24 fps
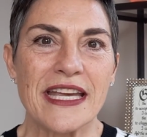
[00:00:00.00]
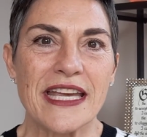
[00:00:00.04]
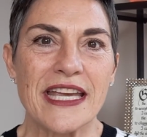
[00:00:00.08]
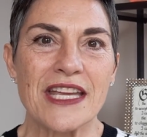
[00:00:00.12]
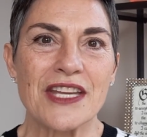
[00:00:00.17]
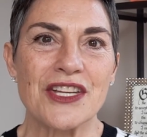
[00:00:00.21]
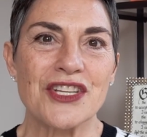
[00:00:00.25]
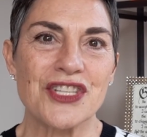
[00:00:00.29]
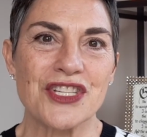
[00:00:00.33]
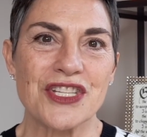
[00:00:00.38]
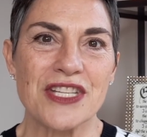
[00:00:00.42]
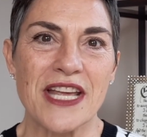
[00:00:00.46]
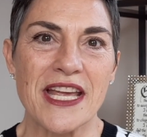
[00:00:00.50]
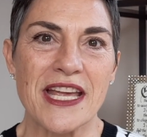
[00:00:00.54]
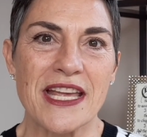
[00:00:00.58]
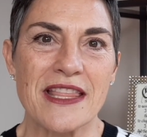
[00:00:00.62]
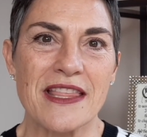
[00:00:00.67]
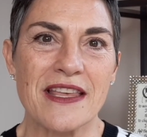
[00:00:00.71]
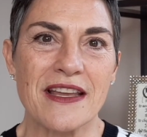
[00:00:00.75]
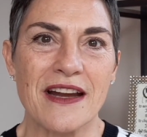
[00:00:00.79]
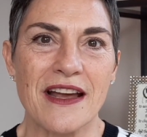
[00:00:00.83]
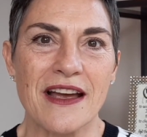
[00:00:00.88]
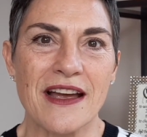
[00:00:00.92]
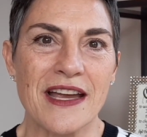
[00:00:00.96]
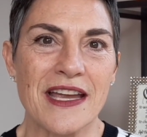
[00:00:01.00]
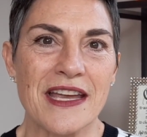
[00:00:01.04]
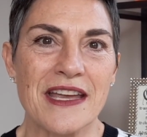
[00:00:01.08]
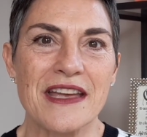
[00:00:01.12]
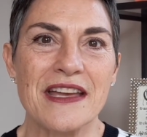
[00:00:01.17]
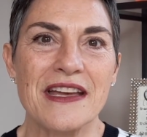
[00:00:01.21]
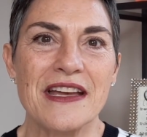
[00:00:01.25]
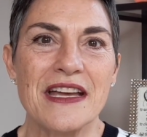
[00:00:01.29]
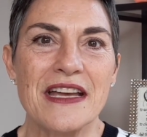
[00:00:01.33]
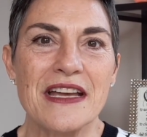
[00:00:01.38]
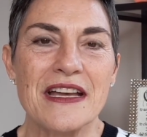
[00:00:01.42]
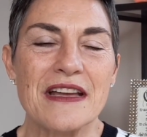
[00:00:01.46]
each day that
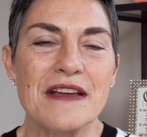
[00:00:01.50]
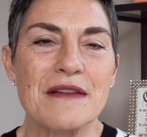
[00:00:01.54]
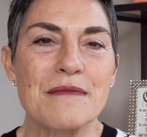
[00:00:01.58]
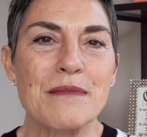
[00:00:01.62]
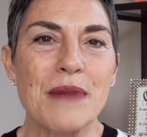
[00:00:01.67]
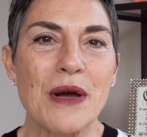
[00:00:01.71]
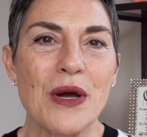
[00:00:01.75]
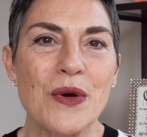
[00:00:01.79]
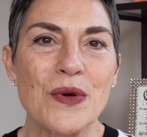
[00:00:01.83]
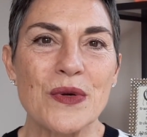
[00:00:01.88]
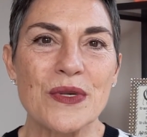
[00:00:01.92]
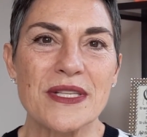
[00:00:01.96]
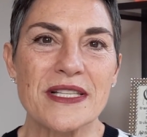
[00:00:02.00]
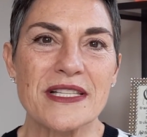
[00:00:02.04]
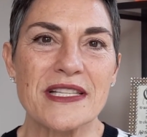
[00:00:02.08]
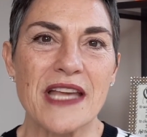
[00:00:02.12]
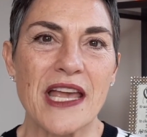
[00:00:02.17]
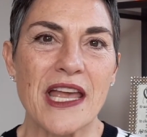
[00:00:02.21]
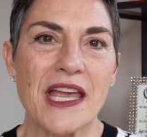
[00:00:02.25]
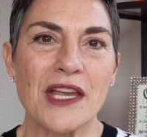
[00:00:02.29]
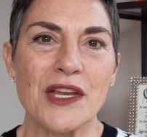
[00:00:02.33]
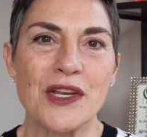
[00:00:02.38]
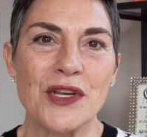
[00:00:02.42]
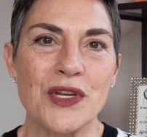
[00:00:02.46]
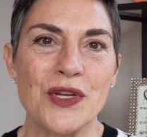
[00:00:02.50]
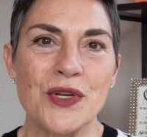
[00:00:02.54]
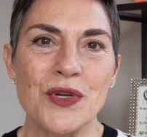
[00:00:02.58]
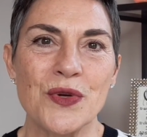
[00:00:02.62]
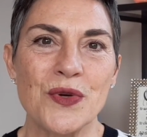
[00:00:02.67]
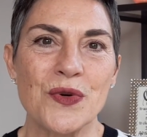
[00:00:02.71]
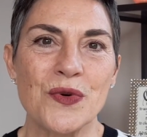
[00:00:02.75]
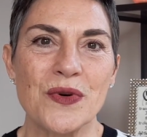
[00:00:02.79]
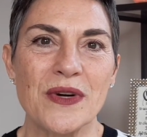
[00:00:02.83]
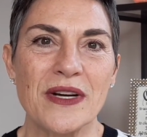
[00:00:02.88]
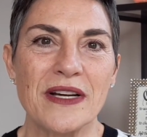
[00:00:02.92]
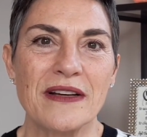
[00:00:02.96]
I post a
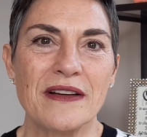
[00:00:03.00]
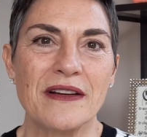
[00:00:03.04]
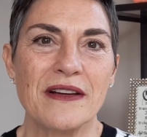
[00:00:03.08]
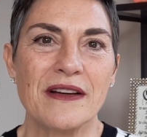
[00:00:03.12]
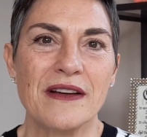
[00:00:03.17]
new